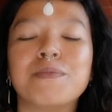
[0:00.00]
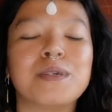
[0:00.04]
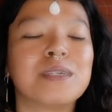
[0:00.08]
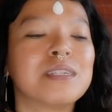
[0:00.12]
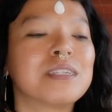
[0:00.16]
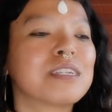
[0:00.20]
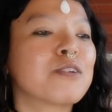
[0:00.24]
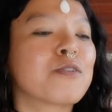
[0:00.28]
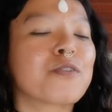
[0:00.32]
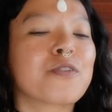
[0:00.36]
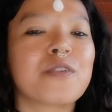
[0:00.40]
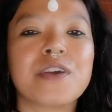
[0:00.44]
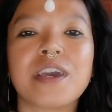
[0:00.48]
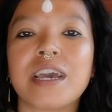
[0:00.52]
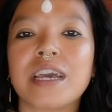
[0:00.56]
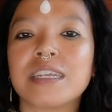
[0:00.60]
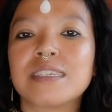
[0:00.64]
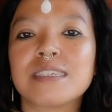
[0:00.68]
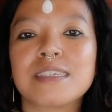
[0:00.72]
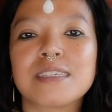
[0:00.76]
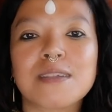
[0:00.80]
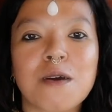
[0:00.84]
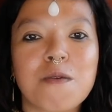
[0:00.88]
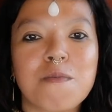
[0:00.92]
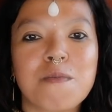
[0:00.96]
been create
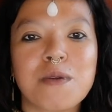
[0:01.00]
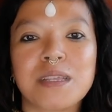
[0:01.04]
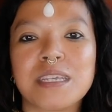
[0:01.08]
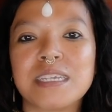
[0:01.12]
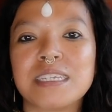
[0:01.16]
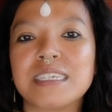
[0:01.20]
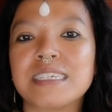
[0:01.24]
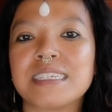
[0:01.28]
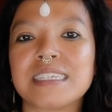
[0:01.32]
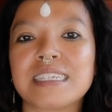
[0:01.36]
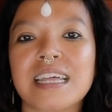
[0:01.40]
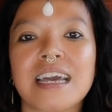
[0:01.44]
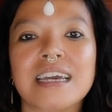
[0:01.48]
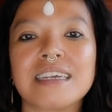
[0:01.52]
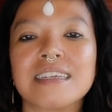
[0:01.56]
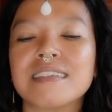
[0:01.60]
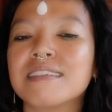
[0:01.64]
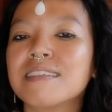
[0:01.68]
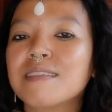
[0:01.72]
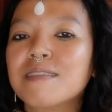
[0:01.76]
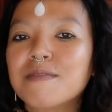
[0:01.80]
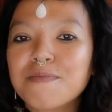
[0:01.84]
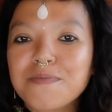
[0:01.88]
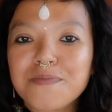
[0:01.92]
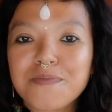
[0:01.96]
so many designs
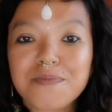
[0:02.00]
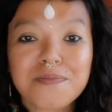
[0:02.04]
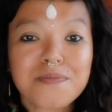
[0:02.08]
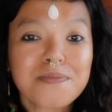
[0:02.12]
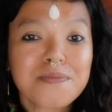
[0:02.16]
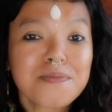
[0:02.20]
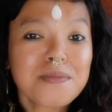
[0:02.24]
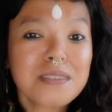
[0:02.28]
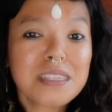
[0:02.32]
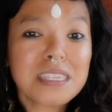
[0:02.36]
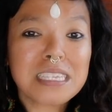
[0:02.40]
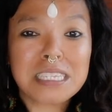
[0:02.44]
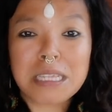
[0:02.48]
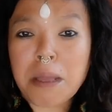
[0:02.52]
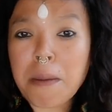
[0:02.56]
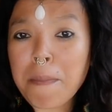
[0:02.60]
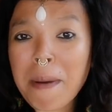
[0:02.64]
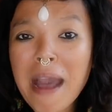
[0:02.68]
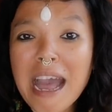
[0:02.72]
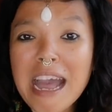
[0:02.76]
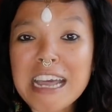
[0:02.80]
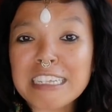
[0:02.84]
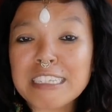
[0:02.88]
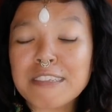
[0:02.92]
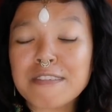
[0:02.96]
in the
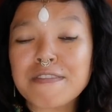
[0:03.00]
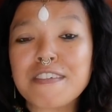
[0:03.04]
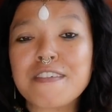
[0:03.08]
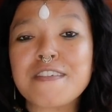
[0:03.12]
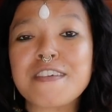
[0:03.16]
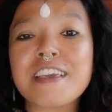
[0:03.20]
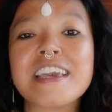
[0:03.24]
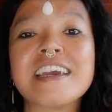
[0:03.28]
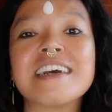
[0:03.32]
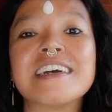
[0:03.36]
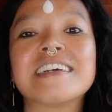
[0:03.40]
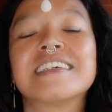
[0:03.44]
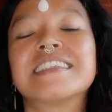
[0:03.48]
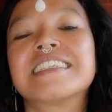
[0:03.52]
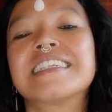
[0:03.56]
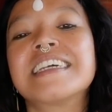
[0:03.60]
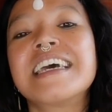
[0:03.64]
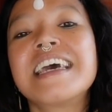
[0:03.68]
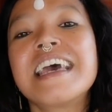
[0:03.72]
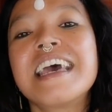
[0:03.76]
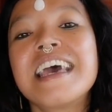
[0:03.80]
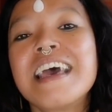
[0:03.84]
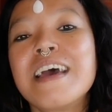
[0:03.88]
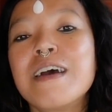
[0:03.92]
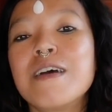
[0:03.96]
past few years
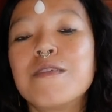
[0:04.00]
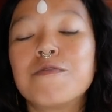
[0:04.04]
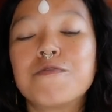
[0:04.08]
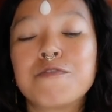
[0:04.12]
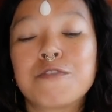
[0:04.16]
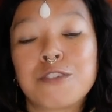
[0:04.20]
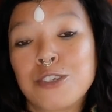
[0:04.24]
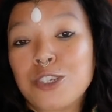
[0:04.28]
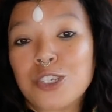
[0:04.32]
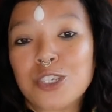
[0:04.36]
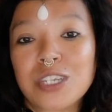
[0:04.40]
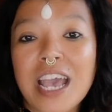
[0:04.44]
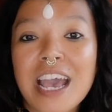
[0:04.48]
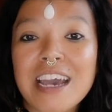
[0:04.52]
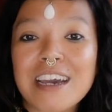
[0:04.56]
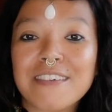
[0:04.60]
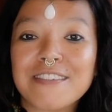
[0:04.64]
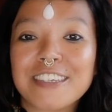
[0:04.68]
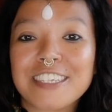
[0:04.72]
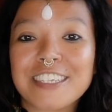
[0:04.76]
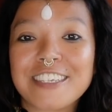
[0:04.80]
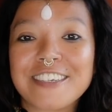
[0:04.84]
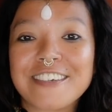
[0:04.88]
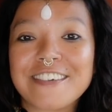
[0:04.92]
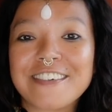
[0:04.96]
to share
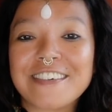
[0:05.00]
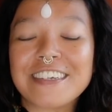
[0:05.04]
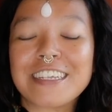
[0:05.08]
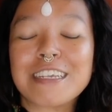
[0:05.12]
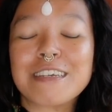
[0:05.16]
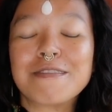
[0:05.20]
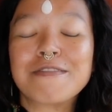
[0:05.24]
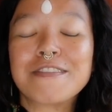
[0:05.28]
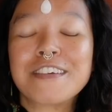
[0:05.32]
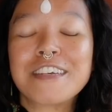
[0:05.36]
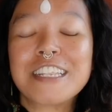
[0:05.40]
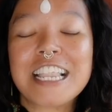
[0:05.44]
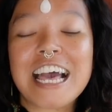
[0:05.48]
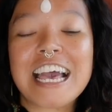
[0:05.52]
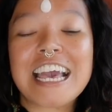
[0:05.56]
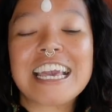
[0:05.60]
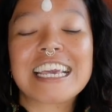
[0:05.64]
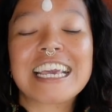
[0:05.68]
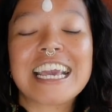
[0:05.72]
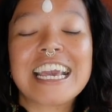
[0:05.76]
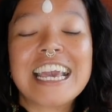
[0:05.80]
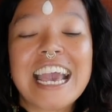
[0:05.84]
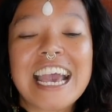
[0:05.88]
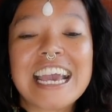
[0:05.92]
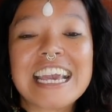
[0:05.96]
with you. And I feel
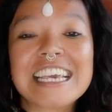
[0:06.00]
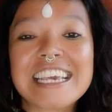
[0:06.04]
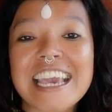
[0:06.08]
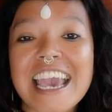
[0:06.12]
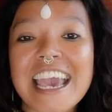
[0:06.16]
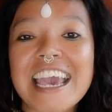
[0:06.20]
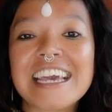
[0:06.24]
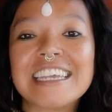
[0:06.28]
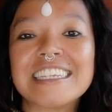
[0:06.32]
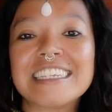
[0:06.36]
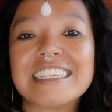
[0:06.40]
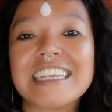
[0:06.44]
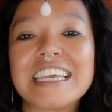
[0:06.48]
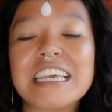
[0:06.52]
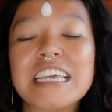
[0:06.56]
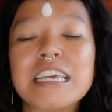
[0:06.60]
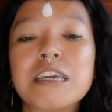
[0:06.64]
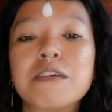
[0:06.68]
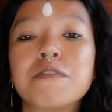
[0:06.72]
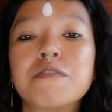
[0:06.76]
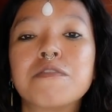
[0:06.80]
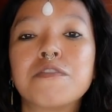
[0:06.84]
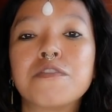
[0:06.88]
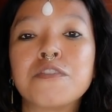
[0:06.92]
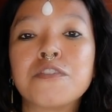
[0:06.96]
like, again,
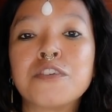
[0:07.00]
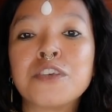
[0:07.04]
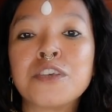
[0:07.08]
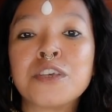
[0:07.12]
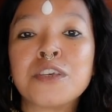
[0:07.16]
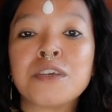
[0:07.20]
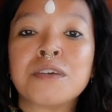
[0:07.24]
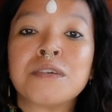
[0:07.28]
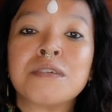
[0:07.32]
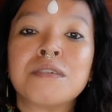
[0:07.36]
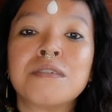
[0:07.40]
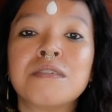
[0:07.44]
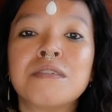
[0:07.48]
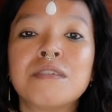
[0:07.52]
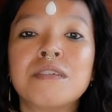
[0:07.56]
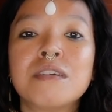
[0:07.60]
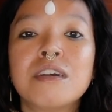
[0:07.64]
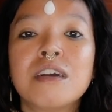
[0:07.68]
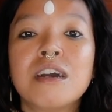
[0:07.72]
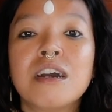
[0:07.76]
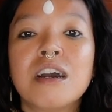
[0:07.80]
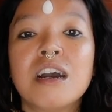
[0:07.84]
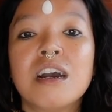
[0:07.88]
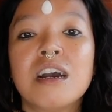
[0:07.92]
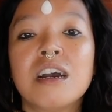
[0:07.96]
if you
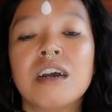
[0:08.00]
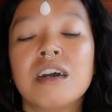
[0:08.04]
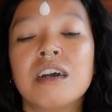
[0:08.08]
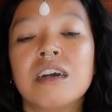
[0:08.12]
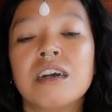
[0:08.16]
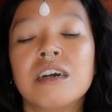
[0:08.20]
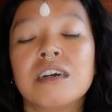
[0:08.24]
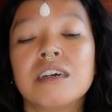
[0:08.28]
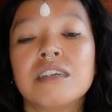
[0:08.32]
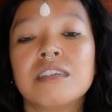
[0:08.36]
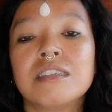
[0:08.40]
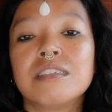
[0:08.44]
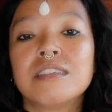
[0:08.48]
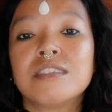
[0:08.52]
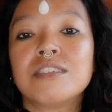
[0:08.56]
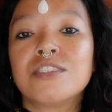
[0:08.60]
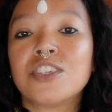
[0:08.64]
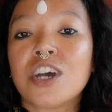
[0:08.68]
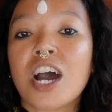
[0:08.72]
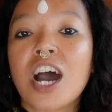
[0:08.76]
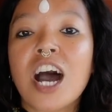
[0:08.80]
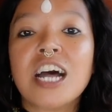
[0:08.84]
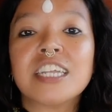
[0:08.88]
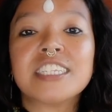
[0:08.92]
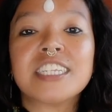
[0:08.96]

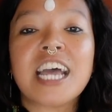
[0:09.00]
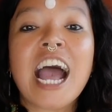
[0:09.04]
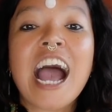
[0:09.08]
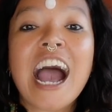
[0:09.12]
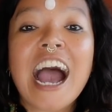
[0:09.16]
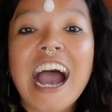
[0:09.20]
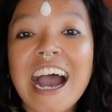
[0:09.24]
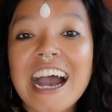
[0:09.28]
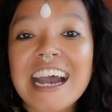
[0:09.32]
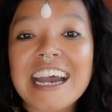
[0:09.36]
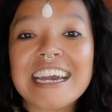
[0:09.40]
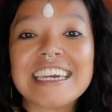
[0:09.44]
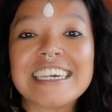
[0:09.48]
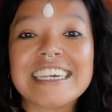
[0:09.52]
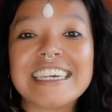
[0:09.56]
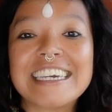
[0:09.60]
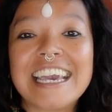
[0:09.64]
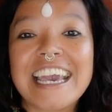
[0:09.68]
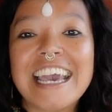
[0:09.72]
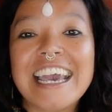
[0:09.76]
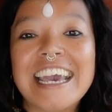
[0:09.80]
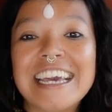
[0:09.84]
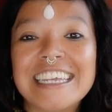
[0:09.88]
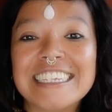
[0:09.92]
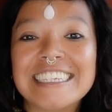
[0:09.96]
don't
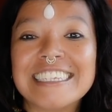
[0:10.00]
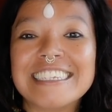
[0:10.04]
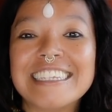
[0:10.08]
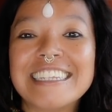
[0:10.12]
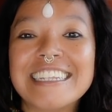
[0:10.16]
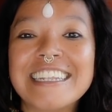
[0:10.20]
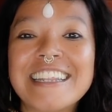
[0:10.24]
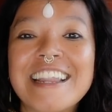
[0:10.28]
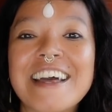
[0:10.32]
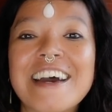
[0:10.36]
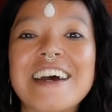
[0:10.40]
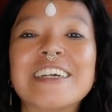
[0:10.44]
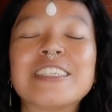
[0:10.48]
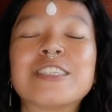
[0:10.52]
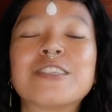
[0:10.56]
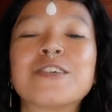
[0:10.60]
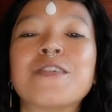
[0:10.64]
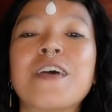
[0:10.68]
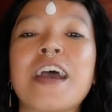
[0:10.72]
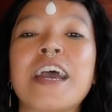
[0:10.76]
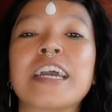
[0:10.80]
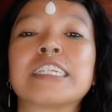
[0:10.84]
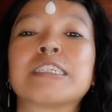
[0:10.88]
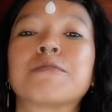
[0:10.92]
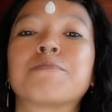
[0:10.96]
hide and learn to
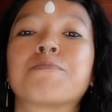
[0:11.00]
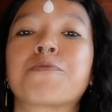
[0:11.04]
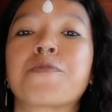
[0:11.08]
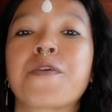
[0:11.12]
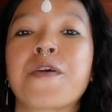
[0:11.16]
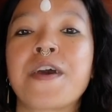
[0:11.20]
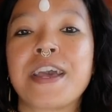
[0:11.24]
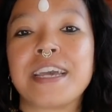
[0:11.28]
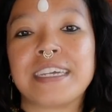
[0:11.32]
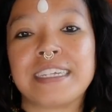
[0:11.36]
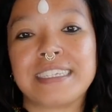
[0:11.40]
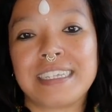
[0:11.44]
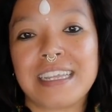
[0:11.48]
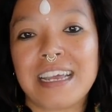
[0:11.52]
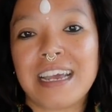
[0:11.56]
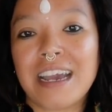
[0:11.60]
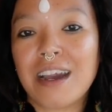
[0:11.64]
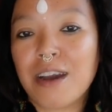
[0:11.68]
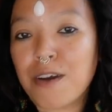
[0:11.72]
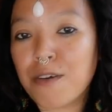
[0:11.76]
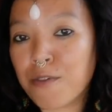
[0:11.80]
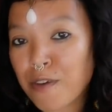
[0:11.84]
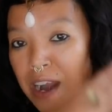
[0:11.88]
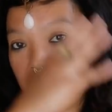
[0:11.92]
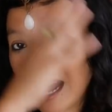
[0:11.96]
express
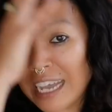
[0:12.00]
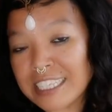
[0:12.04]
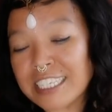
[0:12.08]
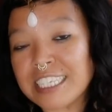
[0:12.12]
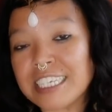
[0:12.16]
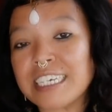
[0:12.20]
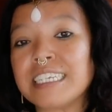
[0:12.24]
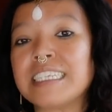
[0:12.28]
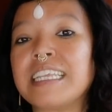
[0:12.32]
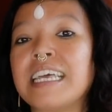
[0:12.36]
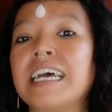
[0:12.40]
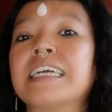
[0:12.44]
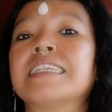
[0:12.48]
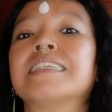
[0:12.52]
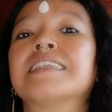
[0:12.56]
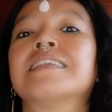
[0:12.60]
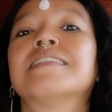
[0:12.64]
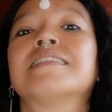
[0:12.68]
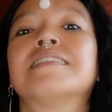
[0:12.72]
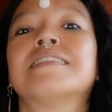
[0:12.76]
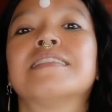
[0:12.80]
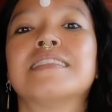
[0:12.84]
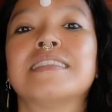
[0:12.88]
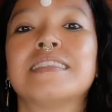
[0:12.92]
rather than